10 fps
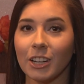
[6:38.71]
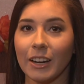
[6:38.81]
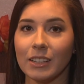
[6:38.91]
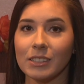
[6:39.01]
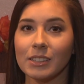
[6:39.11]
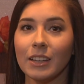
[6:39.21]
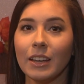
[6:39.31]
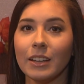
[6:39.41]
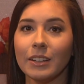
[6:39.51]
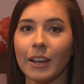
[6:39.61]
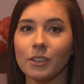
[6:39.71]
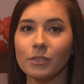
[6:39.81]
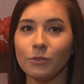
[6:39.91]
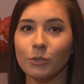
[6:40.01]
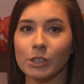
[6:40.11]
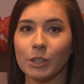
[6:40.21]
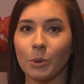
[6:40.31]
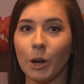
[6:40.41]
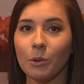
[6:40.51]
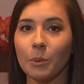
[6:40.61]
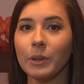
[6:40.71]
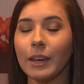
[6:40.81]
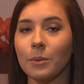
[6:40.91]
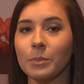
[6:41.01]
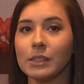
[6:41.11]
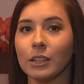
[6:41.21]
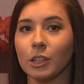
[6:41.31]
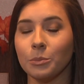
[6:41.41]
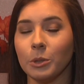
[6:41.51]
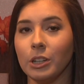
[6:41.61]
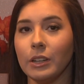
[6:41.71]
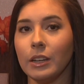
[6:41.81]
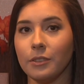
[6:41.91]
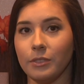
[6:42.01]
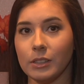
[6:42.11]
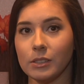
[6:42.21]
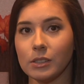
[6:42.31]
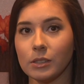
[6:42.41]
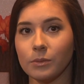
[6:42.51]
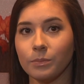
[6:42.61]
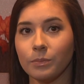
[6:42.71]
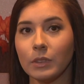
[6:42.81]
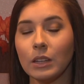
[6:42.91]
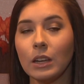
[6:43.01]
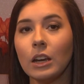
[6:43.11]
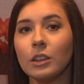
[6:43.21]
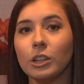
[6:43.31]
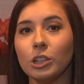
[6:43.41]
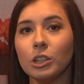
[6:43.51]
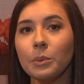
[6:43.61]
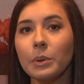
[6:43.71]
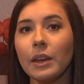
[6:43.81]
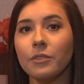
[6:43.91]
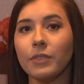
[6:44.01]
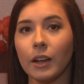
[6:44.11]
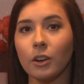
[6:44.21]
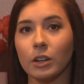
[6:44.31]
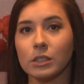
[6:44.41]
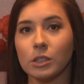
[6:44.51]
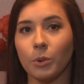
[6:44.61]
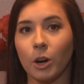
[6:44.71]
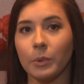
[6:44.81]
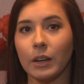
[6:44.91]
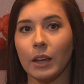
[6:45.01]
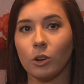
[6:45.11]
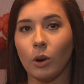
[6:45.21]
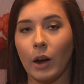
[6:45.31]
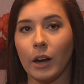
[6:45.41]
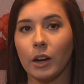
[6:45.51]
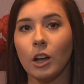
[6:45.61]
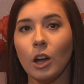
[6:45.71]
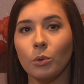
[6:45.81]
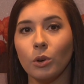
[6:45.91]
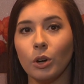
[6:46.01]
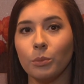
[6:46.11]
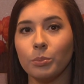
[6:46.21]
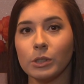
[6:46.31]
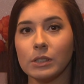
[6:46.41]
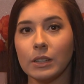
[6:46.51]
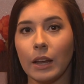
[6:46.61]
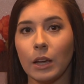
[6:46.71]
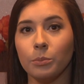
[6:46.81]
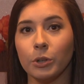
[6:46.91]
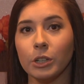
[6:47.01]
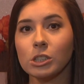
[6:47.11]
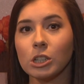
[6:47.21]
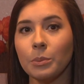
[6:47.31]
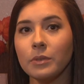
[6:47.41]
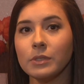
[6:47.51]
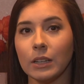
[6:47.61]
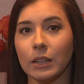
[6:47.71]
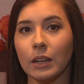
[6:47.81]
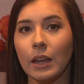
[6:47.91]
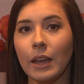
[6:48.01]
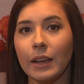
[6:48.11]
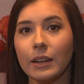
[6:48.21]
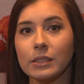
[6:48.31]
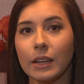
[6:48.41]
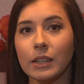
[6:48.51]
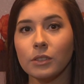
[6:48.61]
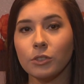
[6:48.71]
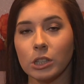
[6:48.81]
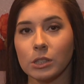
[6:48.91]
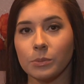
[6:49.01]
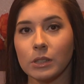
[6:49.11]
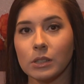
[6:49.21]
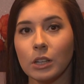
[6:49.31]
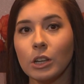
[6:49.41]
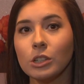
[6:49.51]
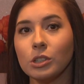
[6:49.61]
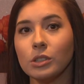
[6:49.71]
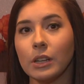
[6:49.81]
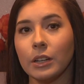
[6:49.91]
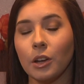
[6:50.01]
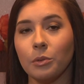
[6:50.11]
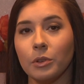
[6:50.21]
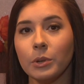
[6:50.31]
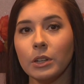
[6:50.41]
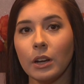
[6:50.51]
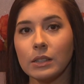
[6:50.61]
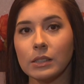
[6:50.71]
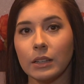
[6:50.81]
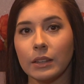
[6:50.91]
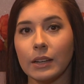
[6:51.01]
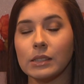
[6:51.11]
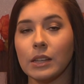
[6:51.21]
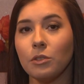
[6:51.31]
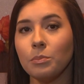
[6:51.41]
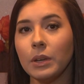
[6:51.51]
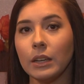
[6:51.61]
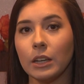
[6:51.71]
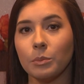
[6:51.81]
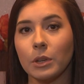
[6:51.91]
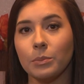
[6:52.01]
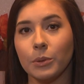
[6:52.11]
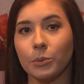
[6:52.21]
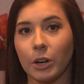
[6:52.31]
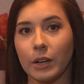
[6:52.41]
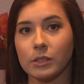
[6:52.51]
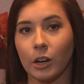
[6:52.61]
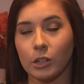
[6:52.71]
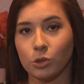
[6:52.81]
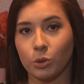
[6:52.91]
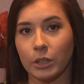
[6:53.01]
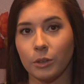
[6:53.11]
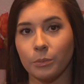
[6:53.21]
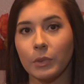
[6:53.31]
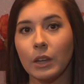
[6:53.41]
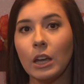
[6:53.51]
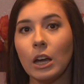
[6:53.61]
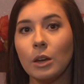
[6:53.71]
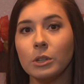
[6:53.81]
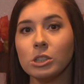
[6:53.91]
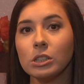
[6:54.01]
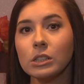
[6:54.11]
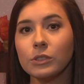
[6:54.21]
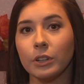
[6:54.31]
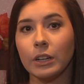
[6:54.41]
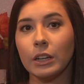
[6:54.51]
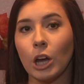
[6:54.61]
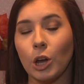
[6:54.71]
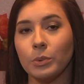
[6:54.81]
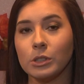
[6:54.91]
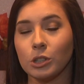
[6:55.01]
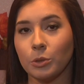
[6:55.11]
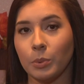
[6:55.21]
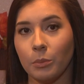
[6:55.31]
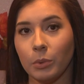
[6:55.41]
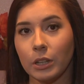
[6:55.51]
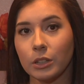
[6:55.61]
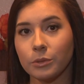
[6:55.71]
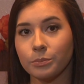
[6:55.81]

Grace. Now for some upcoming campus and community events. The UWA Fine Arts Department and Choir will present a British cup of tea and a taste of Christmas Tuesday, November 19th at 7 p.m. in Bibb Graves Auditorium. Admission is free and open to the public.